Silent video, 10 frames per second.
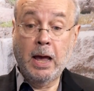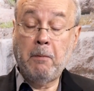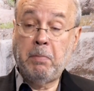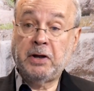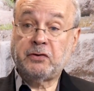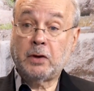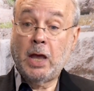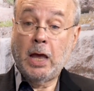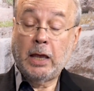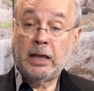But
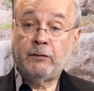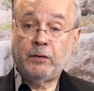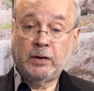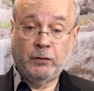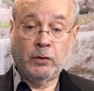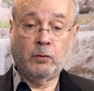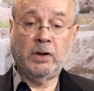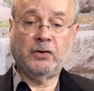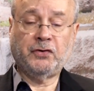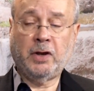if you're a real
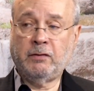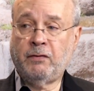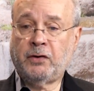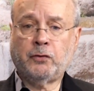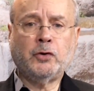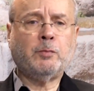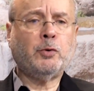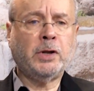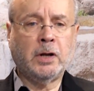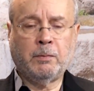estate investor and you're
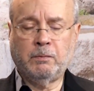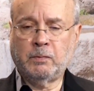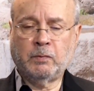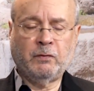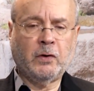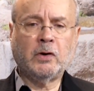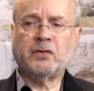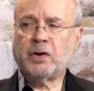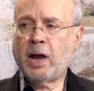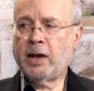putting up various
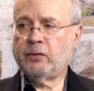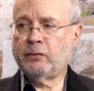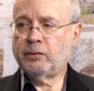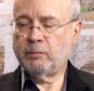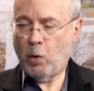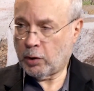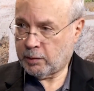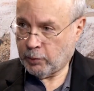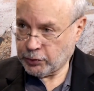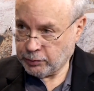kinds of small
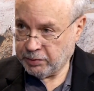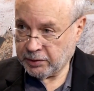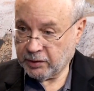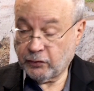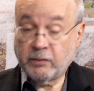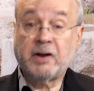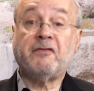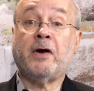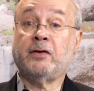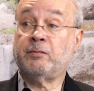commercial buildings, you've got to
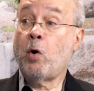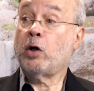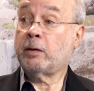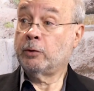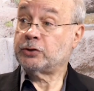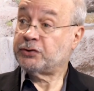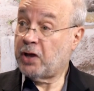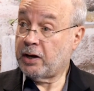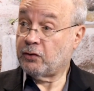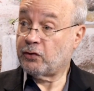find small commercial
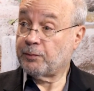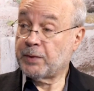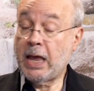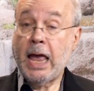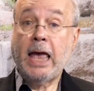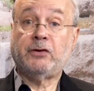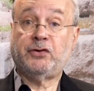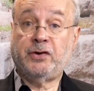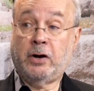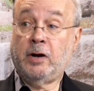tenants.
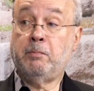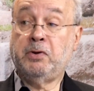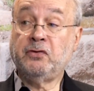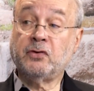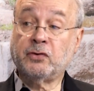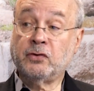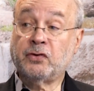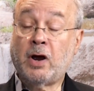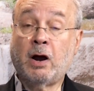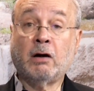Startup businesses
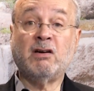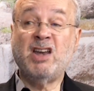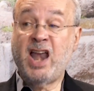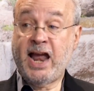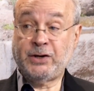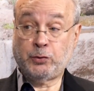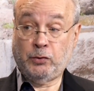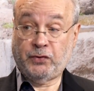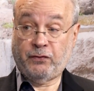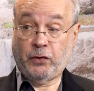are
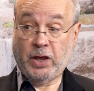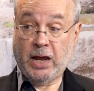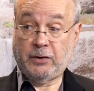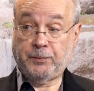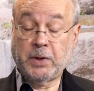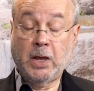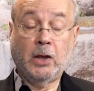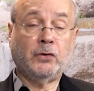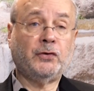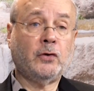naturals for that.
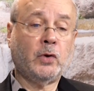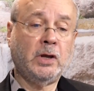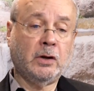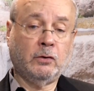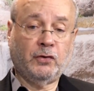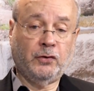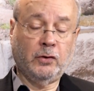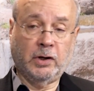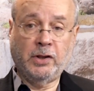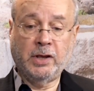So he
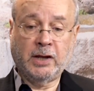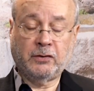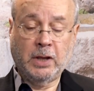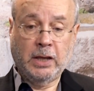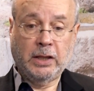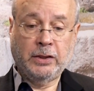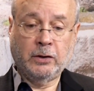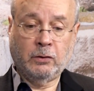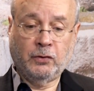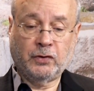understood that
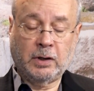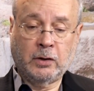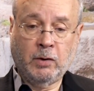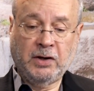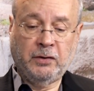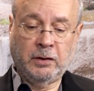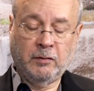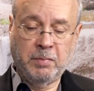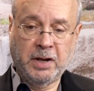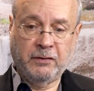there is a great deal
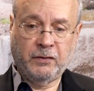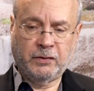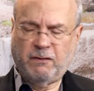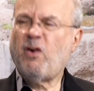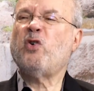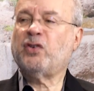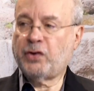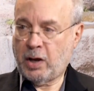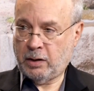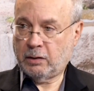of benefit to focus
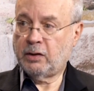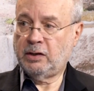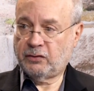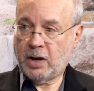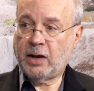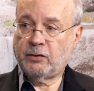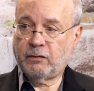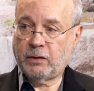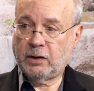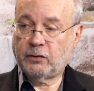on these kinds of
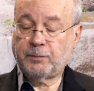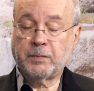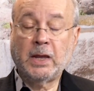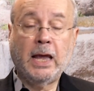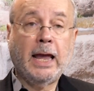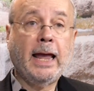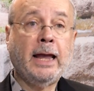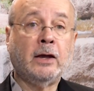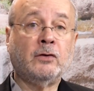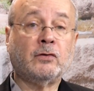things.
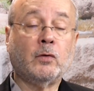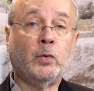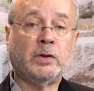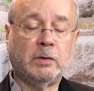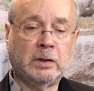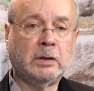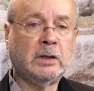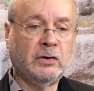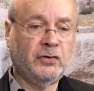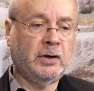And in
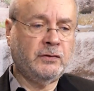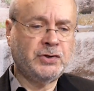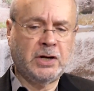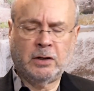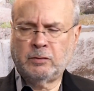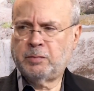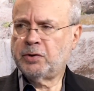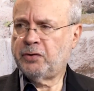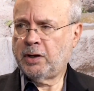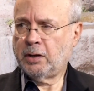the City of Chandler in
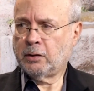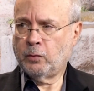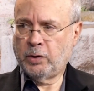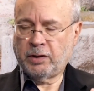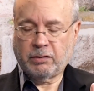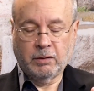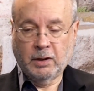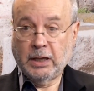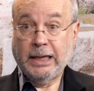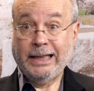particular, with
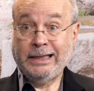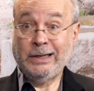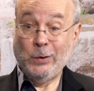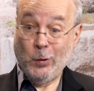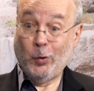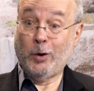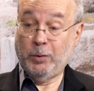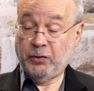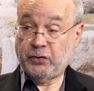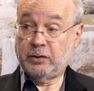the
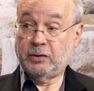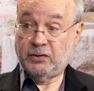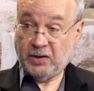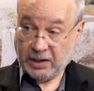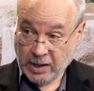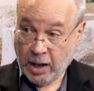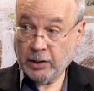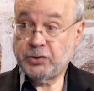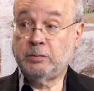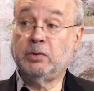enormous
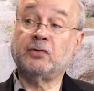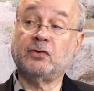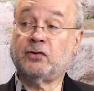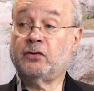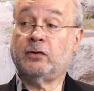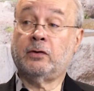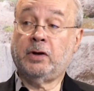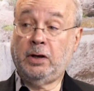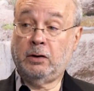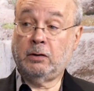technology businesses that are
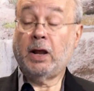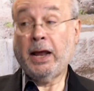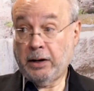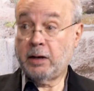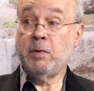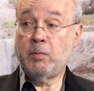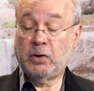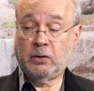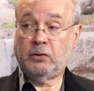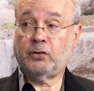here and a commitment
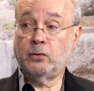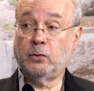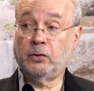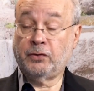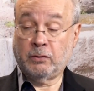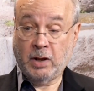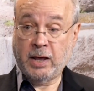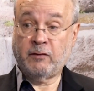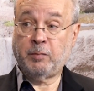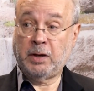to the schools, there are a lot
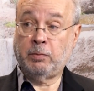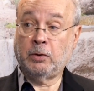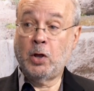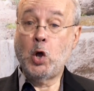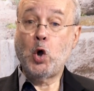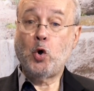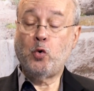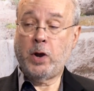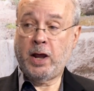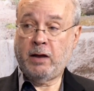of people who
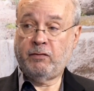have the